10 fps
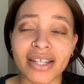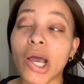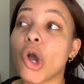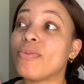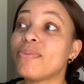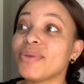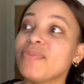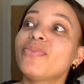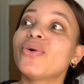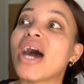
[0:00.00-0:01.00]
There will be
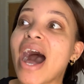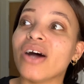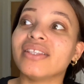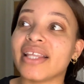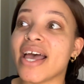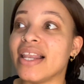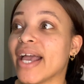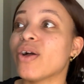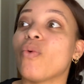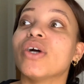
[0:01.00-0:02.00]
people out there
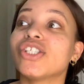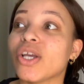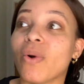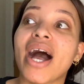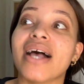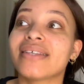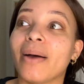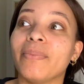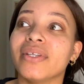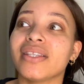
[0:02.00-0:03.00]
like watching what has happened